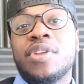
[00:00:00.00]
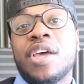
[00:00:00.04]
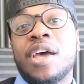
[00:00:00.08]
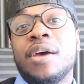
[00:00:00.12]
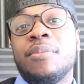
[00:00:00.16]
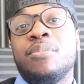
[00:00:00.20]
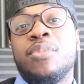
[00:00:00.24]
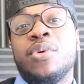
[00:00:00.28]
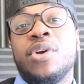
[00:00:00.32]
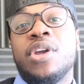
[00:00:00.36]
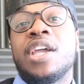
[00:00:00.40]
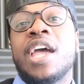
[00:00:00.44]

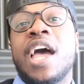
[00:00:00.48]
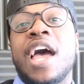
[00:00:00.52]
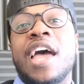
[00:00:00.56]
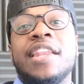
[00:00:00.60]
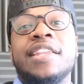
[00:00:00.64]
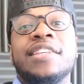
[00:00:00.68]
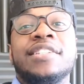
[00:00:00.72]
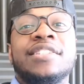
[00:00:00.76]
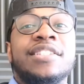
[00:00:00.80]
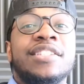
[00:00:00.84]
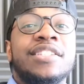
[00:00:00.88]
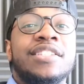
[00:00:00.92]
Not boycott
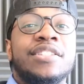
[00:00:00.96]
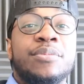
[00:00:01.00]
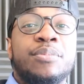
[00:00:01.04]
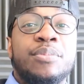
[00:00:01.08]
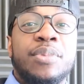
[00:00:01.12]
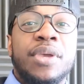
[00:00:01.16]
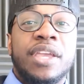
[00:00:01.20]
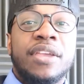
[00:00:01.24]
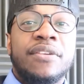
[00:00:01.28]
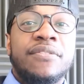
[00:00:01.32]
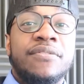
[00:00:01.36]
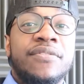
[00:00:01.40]
in the sense of
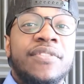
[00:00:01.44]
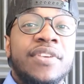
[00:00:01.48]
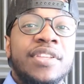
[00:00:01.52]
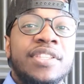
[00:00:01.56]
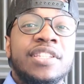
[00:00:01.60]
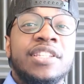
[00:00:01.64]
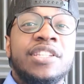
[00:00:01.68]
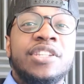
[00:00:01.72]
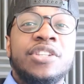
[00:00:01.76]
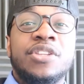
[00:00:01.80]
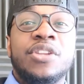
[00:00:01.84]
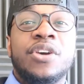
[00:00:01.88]
picket,
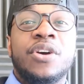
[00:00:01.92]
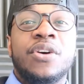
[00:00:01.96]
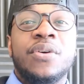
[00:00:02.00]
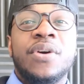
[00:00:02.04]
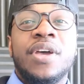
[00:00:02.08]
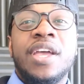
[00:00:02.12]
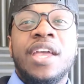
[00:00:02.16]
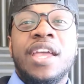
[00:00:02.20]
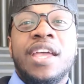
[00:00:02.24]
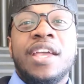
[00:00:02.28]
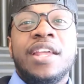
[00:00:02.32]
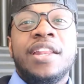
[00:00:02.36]
but
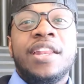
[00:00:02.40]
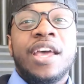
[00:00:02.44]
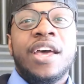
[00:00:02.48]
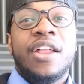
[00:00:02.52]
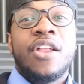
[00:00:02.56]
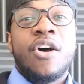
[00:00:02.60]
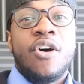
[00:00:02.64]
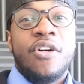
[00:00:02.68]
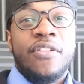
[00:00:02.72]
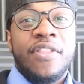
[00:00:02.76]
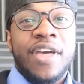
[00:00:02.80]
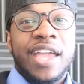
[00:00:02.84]

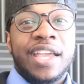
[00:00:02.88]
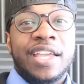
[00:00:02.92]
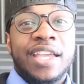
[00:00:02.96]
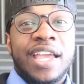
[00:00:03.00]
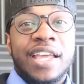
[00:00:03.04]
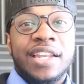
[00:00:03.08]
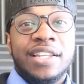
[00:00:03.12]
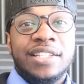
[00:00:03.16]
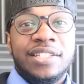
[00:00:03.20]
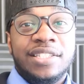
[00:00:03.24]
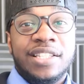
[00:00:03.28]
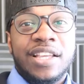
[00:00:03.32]
not all that
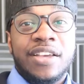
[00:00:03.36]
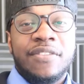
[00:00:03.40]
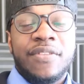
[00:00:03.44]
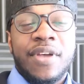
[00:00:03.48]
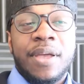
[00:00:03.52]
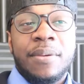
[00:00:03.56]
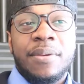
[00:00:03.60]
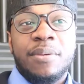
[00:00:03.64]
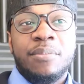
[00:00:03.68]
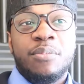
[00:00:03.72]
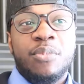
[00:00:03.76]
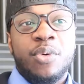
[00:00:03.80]
kind of stuff.
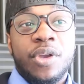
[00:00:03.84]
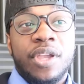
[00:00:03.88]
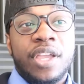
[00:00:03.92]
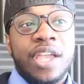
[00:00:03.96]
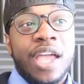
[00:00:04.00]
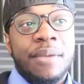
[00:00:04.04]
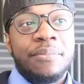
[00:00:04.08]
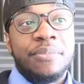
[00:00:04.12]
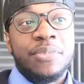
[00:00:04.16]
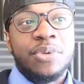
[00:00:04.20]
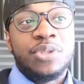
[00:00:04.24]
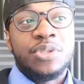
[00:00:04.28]
I mean
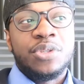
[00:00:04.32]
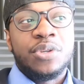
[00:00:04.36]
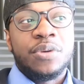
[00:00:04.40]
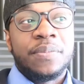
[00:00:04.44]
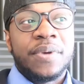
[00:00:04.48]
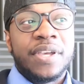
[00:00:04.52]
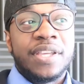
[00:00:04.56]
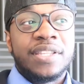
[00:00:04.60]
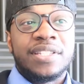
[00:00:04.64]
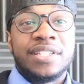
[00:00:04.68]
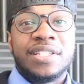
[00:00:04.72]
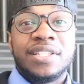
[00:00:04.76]
boycott
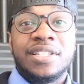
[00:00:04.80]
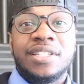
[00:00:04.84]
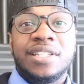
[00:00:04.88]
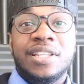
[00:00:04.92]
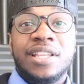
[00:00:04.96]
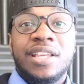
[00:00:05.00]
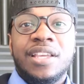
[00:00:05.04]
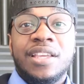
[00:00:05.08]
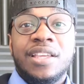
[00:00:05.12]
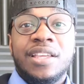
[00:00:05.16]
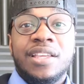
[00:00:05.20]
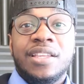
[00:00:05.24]
YouTube as in
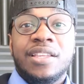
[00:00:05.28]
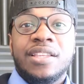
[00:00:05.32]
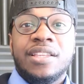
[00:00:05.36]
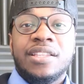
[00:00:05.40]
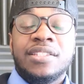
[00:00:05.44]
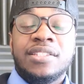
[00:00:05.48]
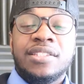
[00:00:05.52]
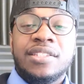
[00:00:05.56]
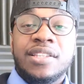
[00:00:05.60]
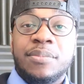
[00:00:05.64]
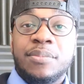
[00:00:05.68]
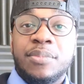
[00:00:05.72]

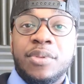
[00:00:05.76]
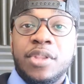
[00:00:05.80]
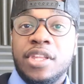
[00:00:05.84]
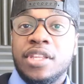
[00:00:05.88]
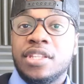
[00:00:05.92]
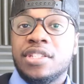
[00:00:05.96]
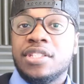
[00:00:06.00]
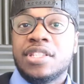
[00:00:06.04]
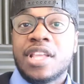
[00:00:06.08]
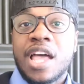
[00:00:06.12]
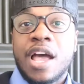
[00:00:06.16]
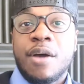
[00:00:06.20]

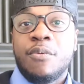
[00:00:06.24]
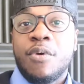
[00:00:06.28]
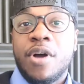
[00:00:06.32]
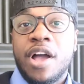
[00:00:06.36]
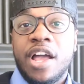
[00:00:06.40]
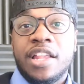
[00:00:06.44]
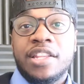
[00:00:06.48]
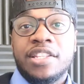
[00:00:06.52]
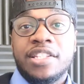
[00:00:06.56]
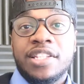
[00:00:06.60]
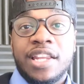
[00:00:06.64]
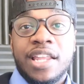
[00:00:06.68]
simply stop
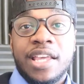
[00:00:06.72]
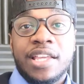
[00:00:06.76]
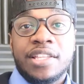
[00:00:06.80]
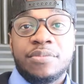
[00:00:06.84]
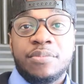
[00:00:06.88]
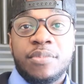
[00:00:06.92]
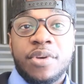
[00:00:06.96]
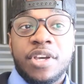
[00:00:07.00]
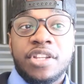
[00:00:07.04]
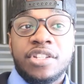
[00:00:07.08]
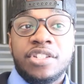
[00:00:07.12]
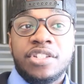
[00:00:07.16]
watching it
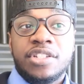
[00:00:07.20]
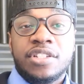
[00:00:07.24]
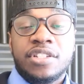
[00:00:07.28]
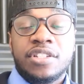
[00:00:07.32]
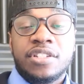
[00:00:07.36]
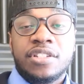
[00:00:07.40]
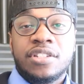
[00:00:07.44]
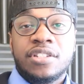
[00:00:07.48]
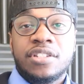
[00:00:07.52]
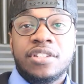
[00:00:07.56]
as much.